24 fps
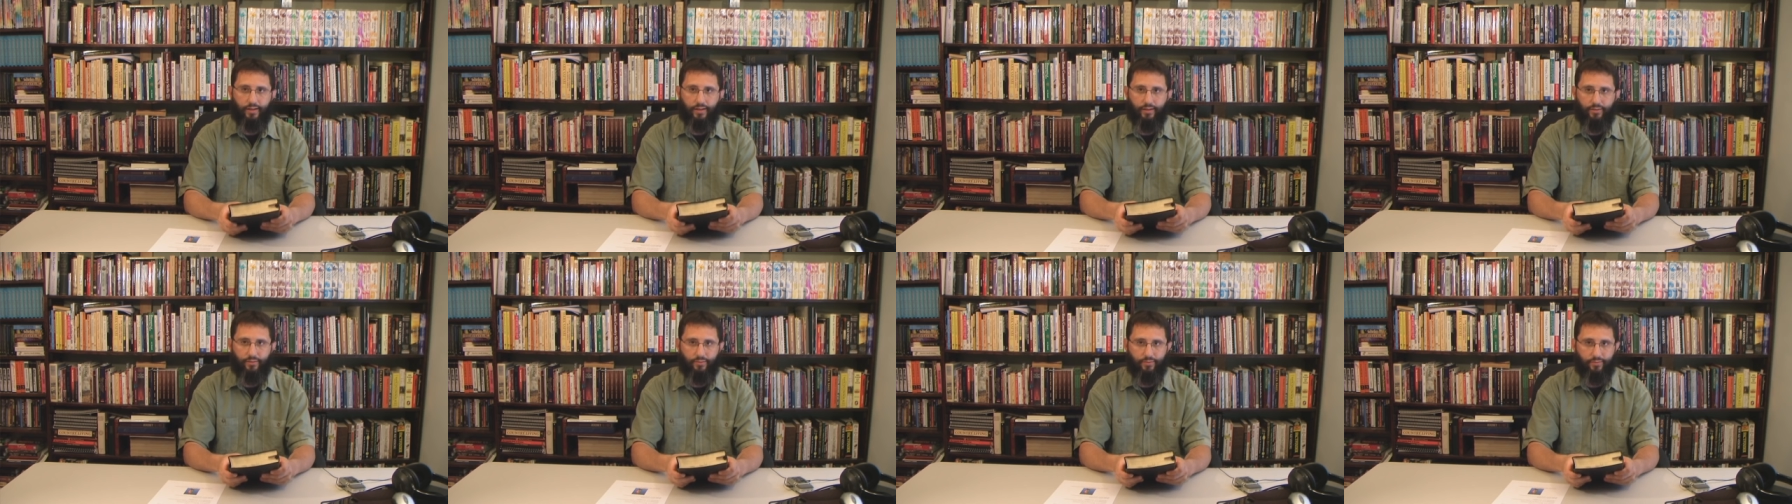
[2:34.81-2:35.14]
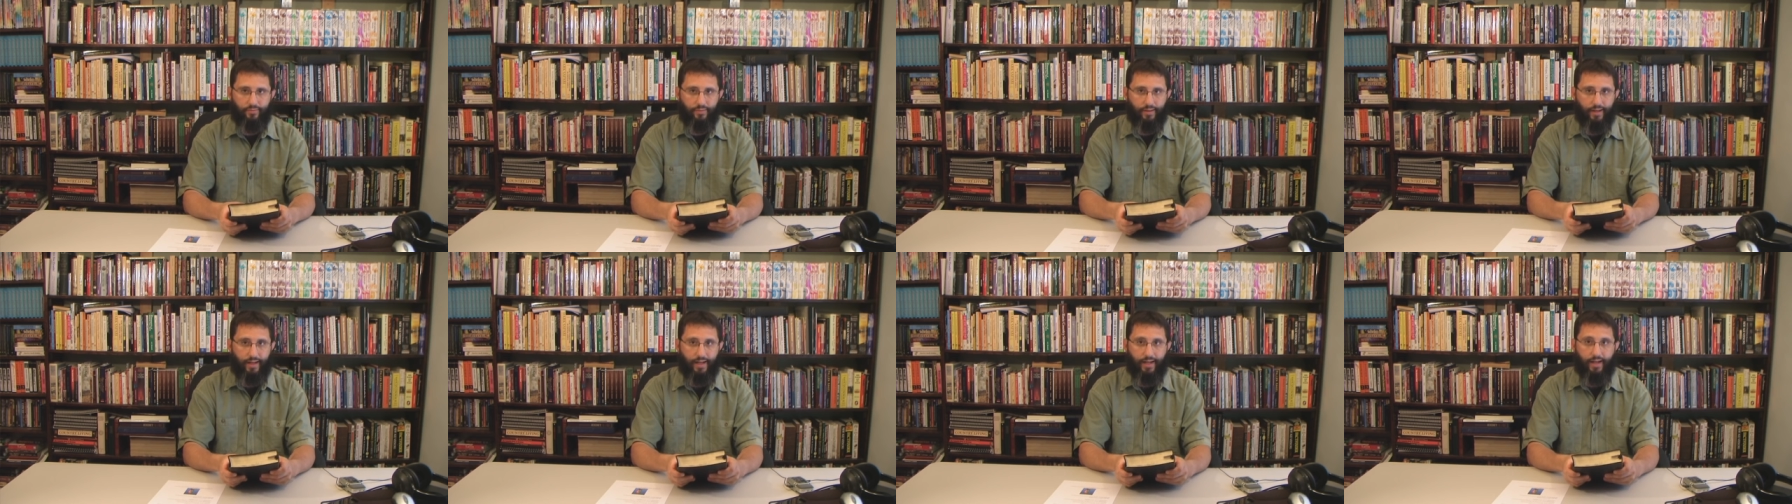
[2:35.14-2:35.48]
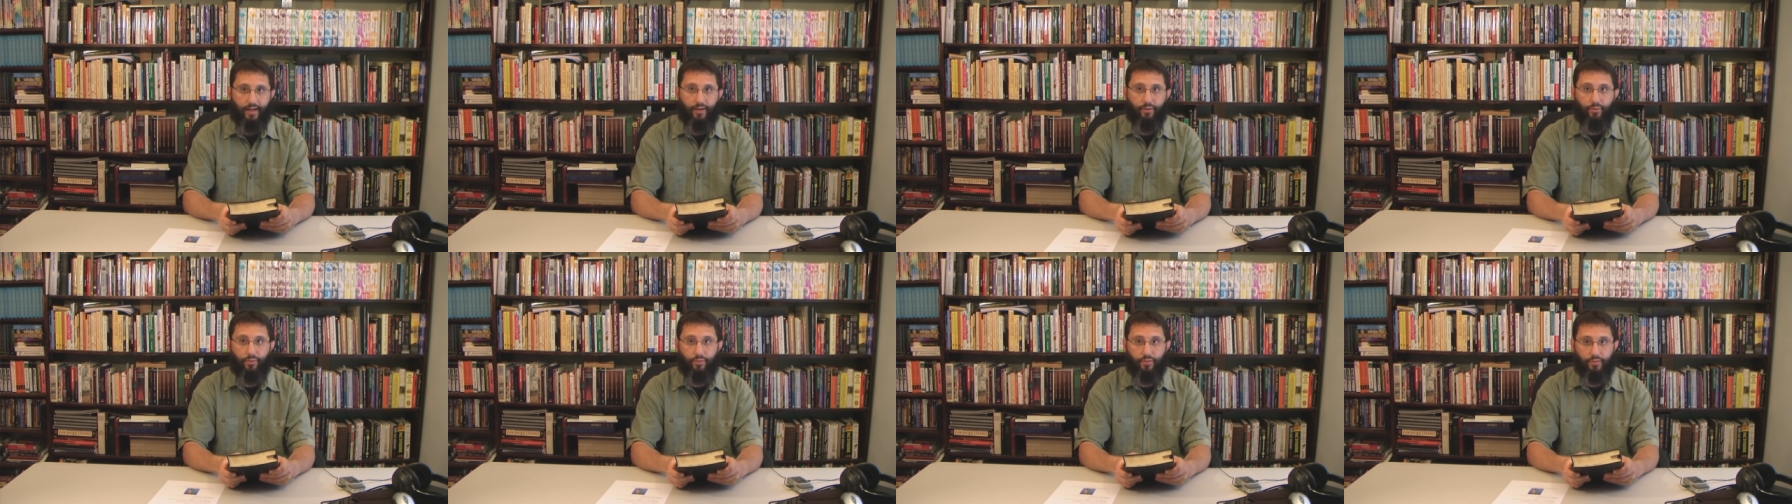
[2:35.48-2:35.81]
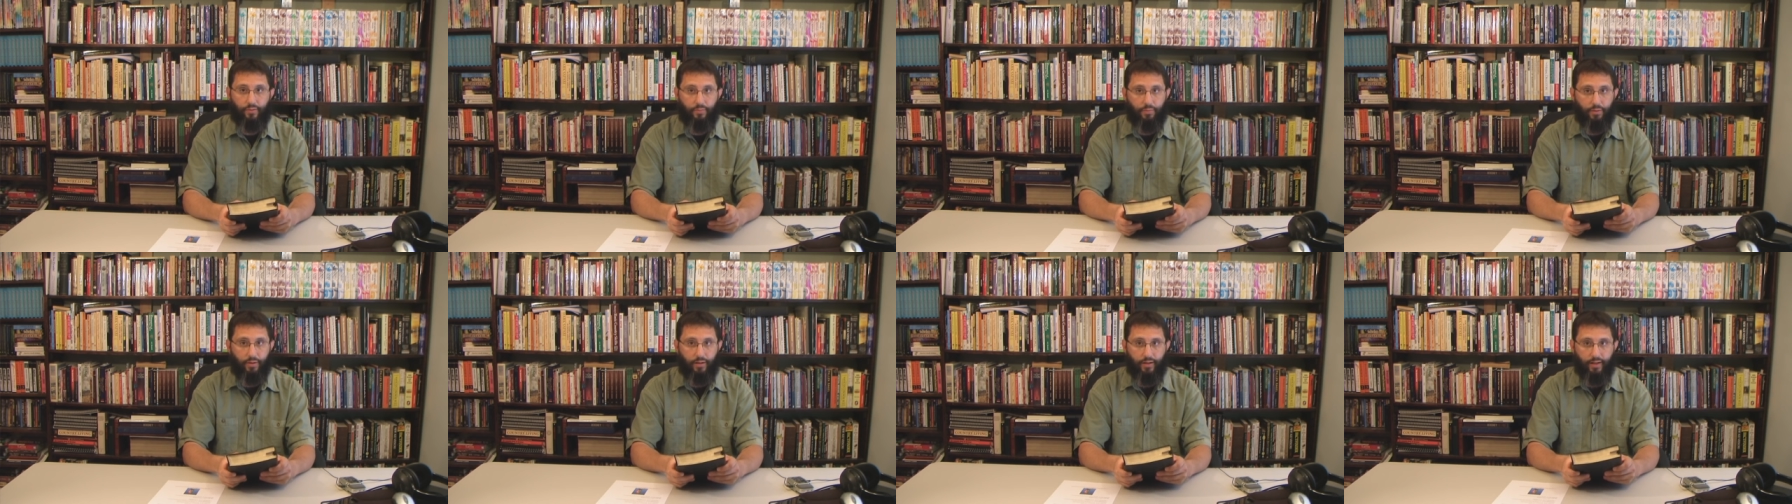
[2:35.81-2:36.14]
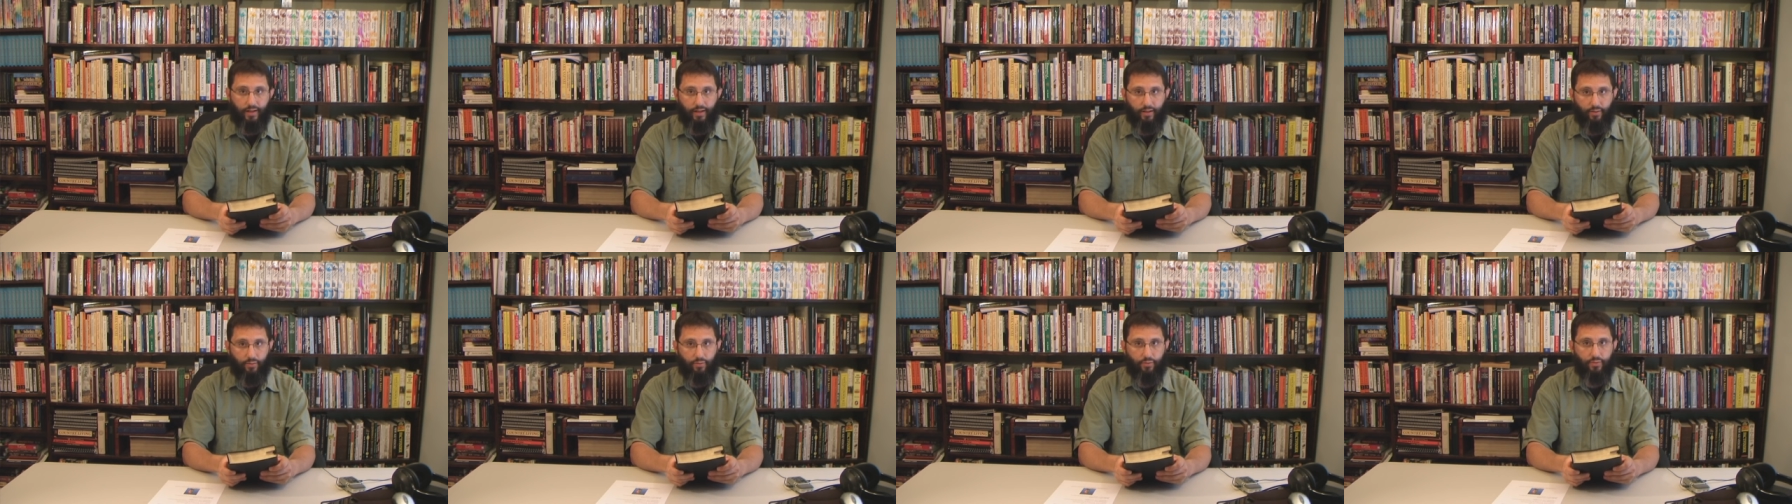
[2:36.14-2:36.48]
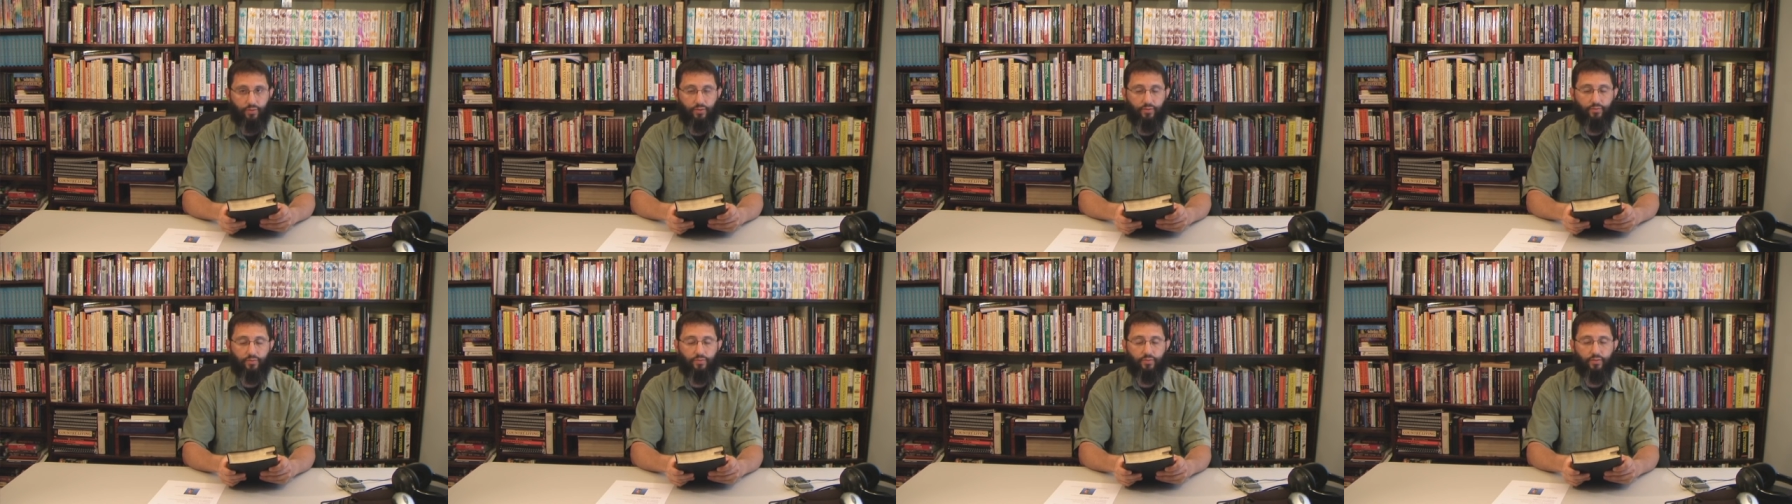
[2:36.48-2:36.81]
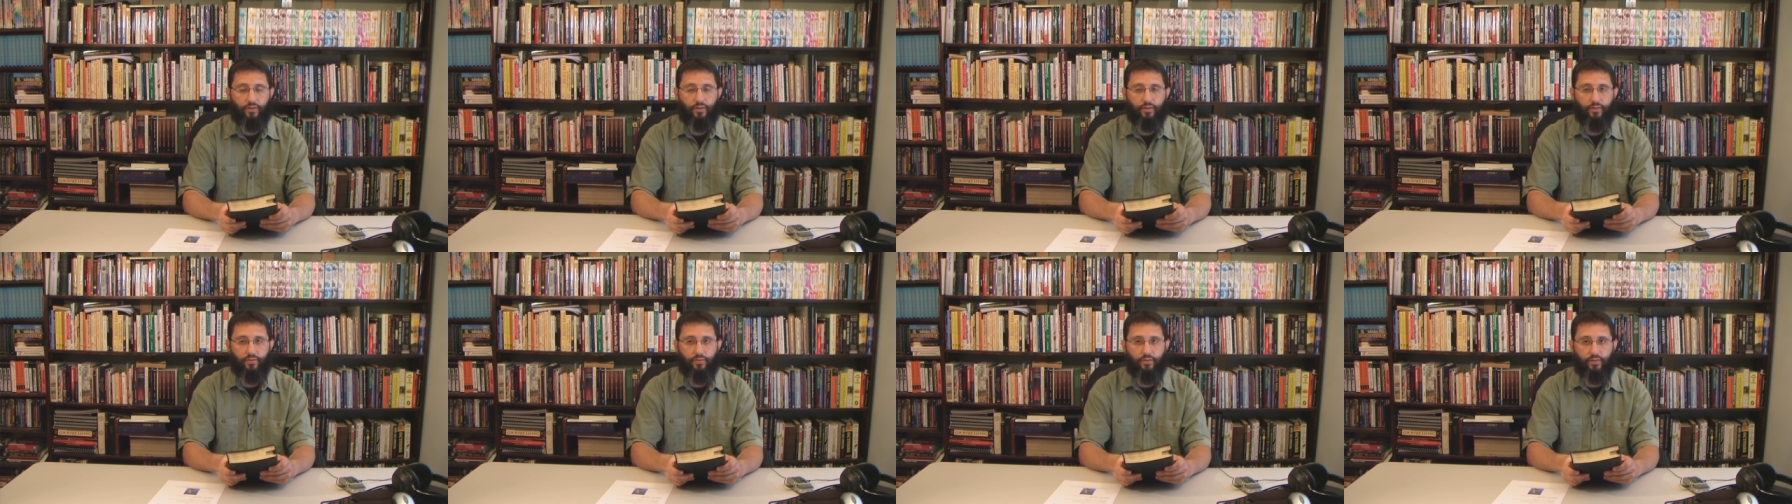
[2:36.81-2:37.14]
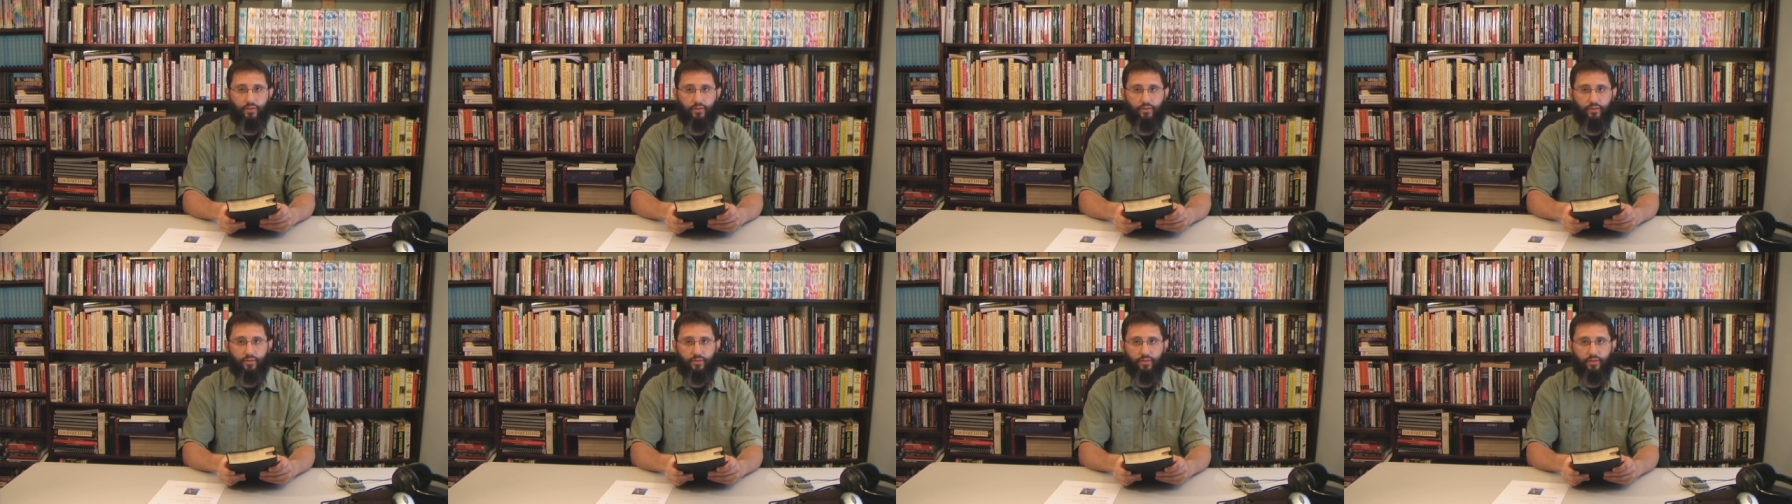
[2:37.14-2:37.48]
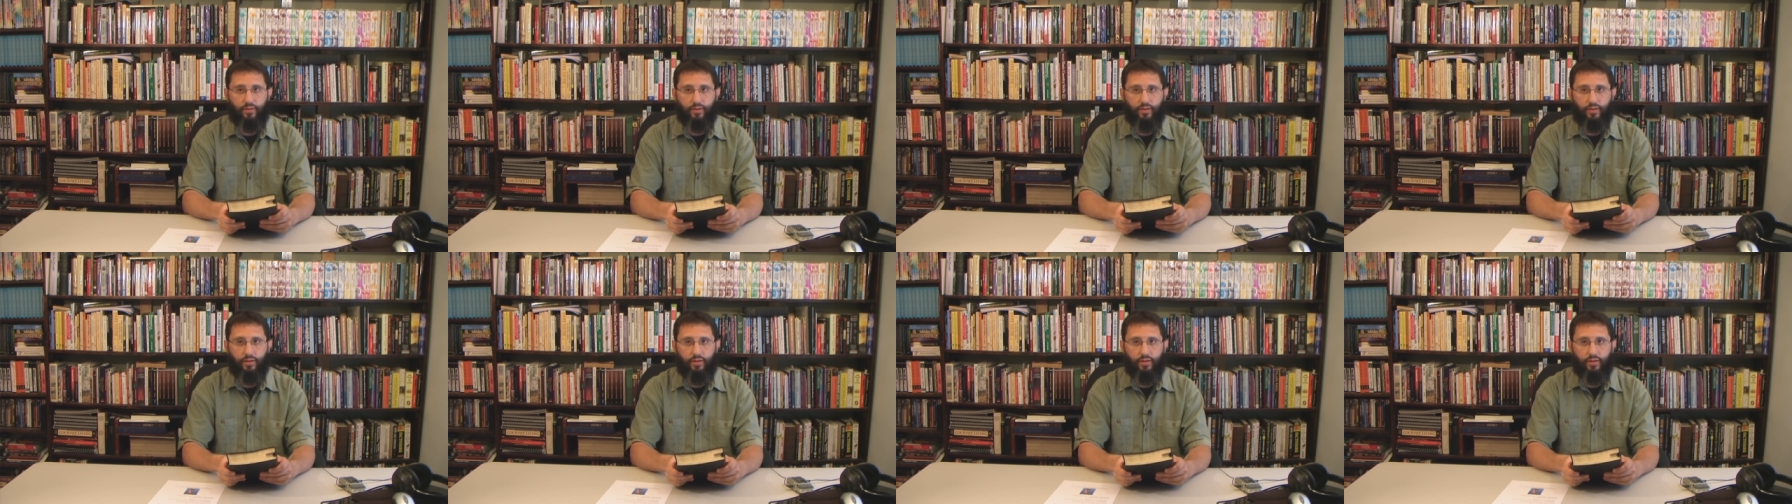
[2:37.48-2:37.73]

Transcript: I have hours upon hours of